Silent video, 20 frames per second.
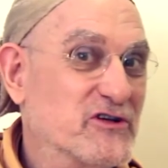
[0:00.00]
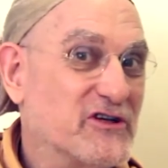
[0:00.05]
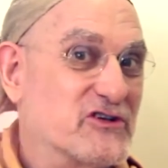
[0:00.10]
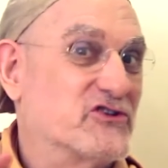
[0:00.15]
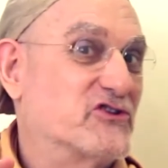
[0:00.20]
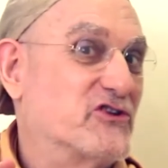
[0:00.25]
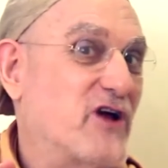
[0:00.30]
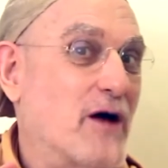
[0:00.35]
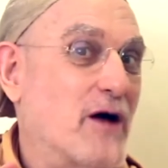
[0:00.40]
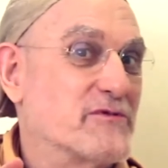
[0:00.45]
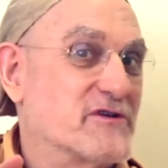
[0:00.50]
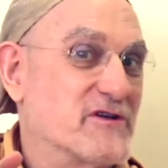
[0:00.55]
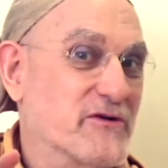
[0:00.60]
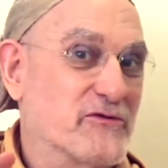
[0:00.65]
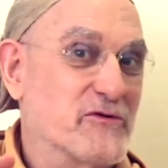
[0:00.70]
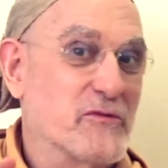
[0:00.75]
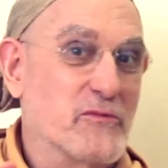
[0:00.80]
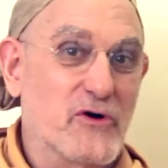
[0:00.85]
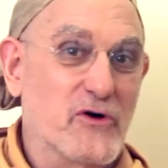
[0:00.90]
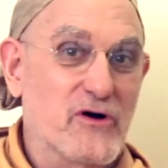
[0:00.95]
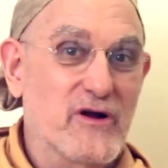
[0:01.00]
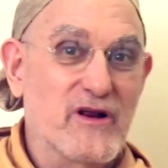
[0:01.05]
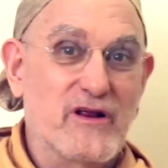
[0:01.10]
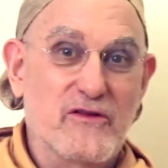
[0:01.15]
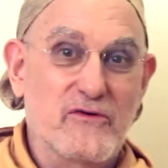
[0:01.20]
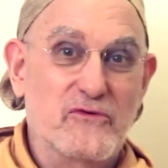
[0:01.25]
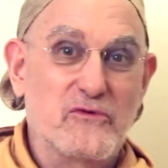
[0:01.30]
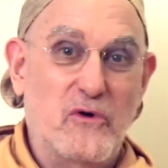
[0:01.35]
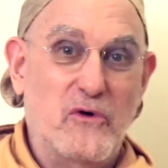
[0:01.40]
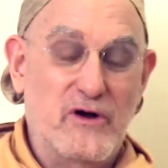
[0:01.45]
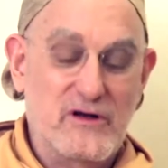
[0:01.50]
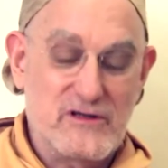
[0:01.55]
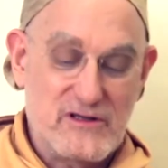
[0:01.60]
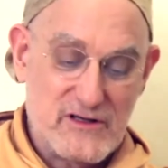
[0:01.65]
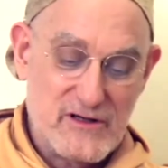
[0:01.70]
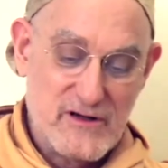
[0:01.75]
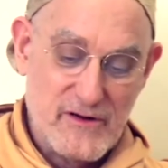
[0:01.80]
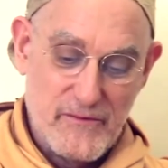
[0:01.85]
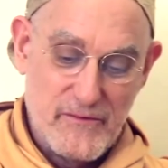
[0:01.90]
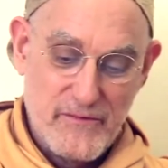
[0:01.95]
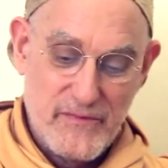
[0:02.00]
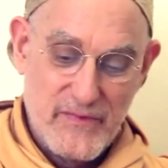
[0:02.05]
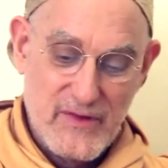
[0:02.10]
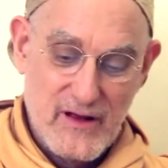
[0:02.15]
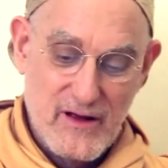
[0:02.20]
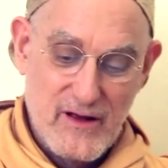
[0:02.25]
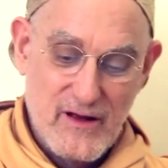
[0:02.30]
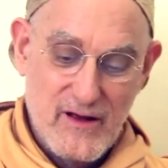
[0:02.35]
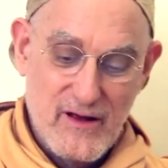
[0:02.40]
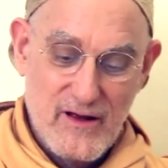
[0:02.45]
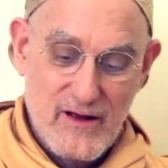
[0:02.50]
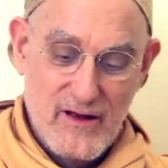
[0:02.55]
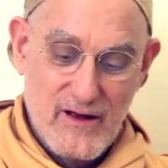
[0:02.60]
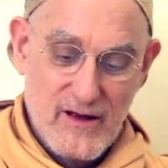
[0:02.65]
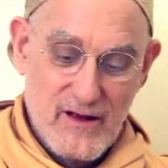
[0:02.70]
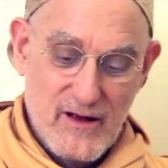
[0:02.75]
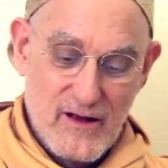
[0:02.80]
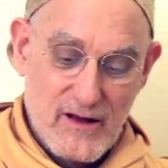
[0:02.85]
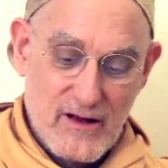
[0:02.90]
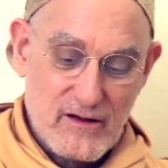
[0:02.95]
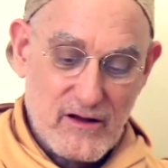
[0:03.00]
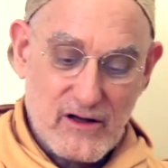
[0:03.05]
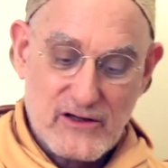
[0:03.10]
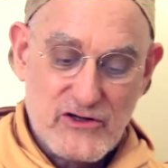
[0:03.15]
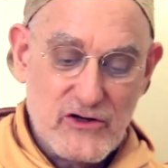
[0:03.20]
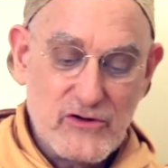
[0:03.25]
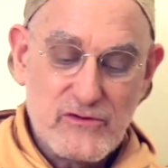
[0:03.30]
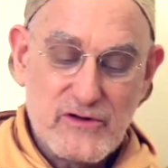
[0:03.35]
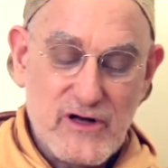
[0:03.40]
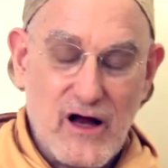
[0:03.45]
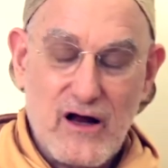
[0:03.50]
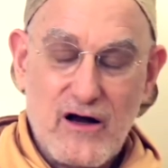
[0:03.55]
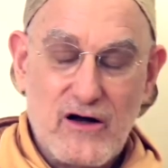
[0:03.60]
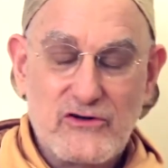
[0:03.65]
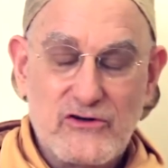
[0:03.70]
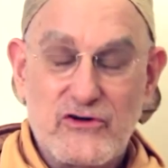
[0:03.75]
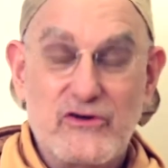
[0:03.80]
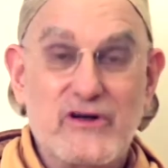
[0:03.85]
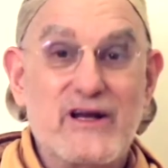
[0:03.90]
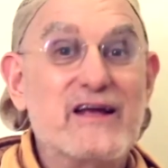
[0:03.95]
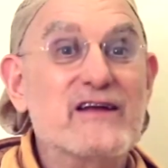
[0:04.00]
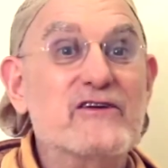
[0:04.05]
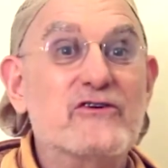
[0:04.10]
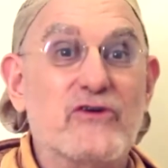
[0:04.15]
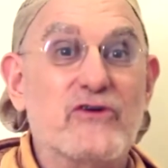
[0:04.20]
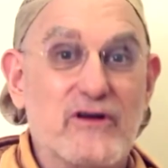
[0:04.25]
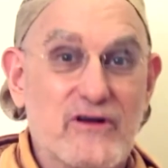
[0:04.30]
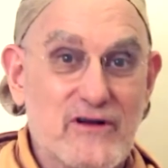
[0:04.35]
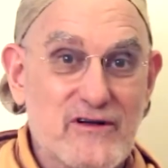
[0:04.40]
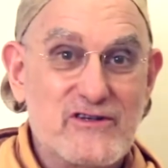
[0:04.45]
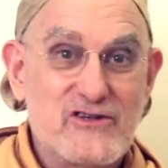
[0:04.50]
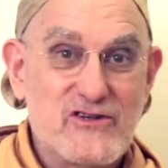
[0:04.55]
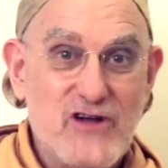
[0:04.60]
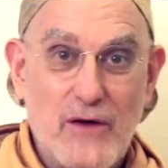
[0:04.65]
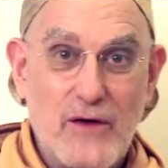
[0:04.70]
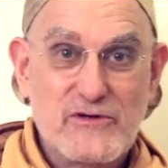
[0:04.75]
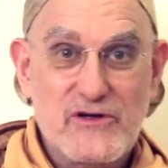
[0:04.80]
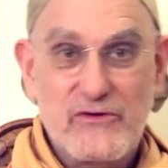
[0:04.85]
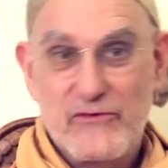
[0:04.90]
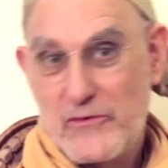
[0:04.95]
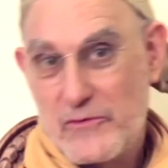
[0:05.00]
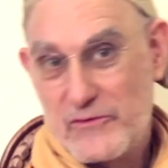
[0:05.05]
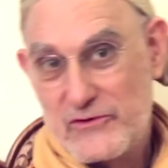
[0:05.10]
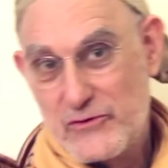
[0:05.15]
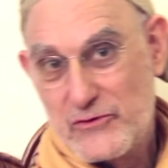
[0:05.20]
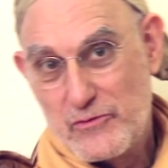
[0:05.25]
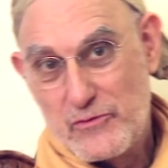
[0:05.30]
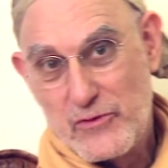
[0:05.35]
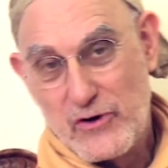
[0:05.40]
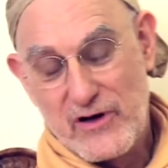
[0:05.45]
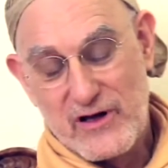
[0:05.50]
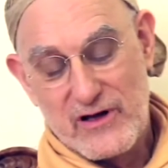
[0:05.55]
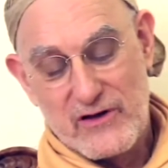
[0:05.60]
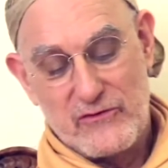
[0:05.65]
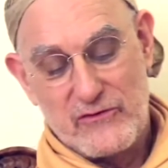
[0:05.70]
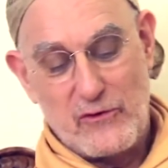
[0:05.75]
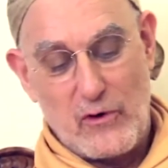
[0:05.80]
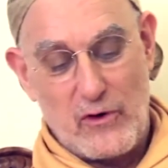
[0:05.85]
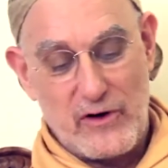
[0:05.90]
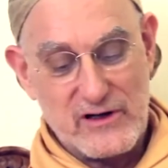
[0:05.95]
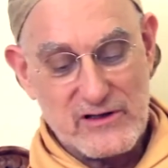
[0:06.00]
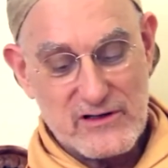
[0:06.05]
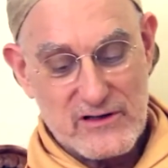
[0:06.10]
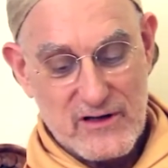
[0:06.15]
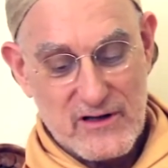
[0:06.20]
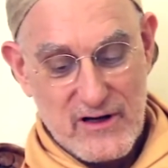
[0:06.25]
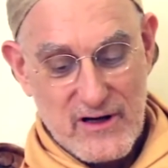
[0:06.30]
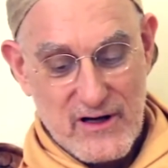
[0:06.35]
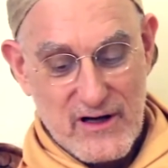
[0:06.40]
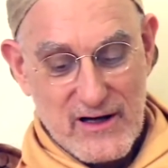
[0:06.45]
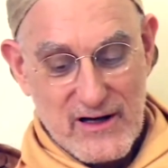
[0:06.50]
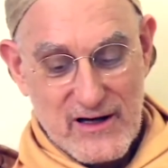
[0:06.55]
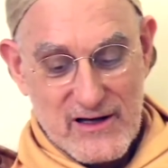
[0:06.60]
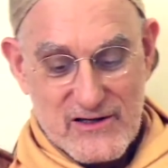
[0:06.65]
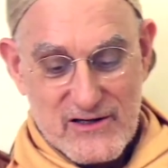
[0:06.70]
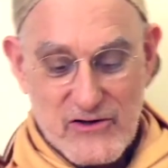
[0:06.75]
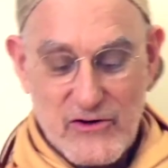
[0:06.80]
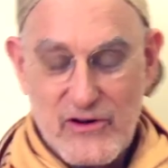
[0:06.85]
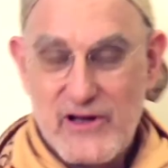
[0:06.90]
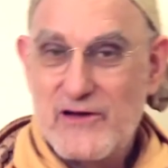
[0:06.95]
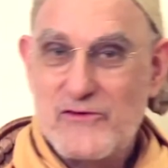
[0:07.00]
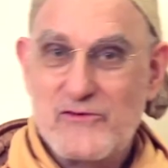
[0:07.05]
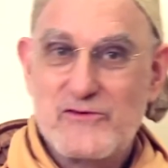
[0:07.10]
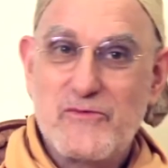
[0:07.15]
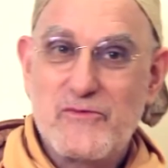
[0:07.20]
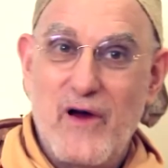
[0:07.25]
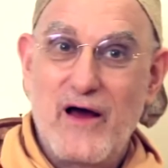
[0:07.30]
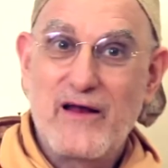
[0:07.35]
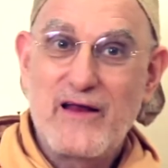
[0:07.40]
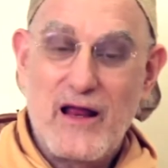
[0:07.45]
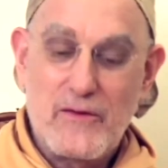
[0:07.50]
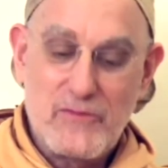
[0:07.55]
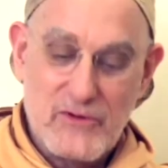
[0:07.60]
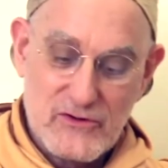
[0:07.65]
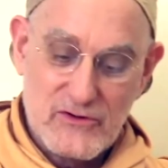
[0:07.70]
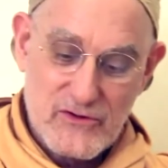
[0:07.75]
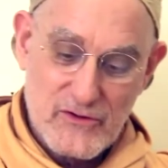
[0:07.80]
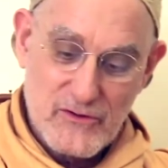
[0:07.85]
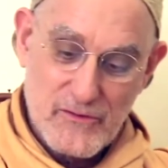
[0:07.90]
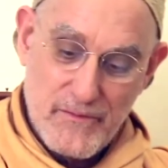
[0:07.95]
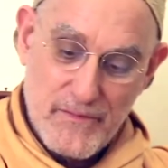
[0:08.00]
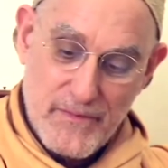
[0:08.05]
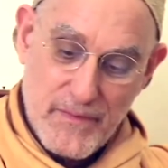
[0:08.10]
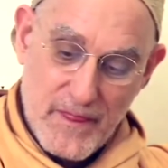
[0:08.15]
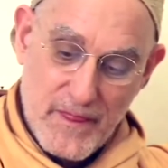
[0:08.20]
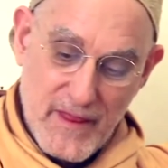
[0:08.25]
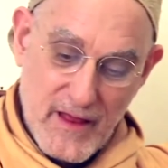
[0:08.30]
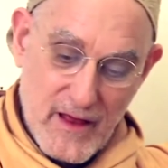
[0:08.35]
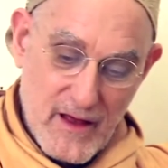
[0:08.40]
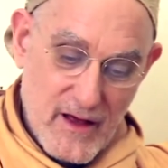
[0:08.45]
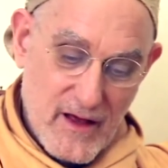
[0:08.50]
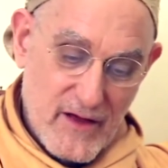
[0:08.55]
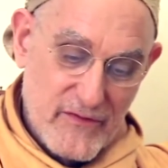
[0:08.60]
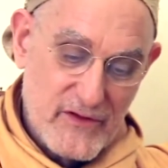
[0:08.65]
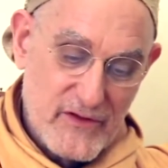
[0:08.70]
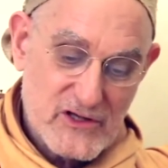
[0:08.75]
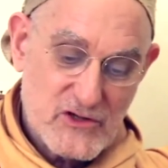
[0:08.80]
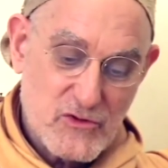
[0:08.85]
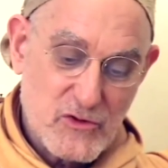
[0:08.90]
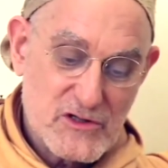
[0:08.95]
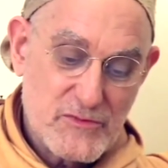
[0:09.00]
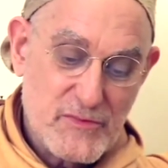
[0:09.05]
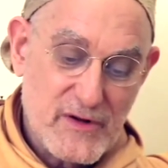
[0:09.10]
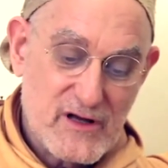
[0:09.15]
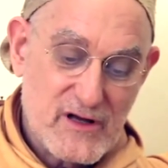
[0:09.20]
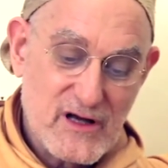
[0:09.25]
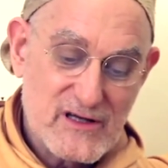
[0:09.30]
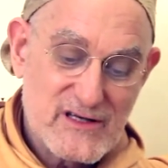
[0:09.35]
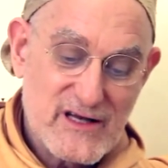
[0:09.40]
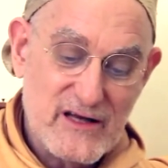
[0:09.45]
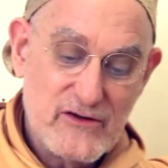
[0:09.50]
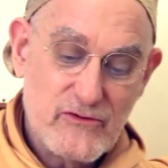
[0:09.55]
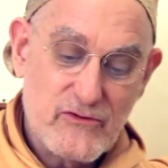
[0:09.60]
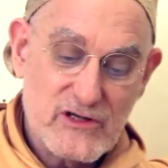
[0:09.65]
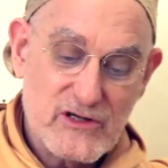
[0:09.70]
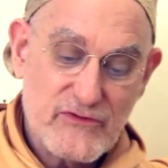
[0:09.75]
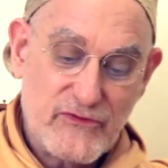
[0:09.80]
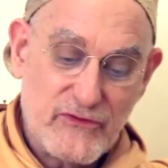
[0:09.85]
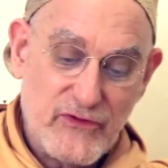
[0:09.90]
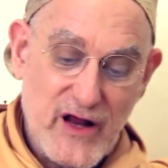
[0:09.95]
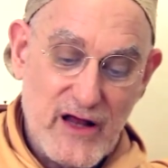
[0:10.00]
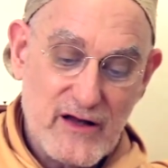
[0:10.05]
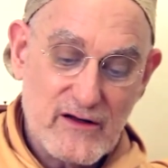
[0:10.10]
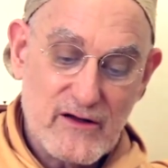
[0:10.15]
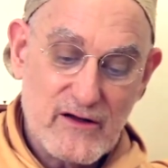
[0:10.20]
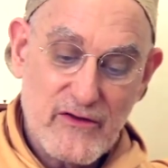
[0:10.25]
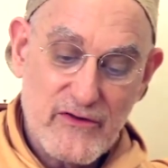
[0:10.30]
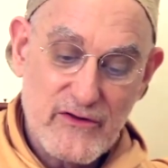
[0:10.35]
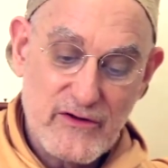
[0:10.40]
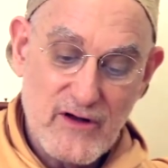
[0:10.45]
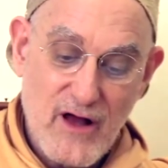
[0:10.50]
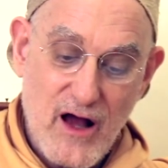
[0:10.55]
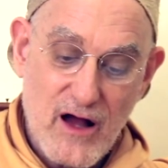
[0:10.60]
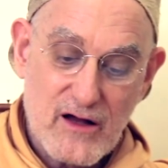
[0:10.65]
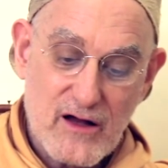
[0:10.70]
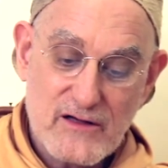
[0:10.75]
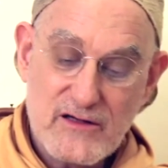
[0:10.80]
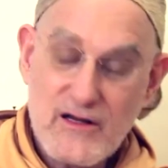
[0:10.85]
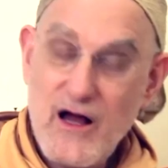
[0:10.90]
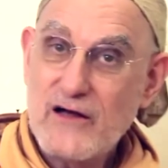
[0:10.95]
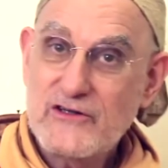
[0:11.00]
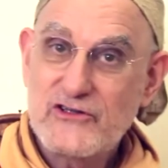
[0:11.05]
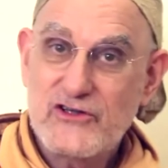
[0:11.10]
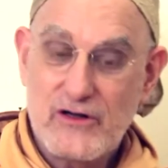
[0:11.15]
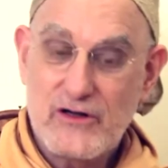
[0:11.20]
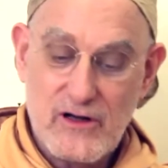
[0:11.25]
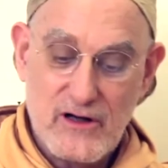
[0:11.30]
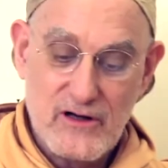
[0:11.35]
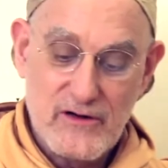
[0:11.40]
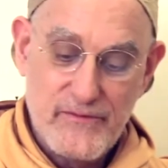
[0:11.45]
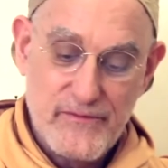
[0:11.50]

stops him from burning the forest. Not Arjuna, Indra stops him from burning the forest. So he was unable to. This was because Indra's friend, the Naga Takshaka,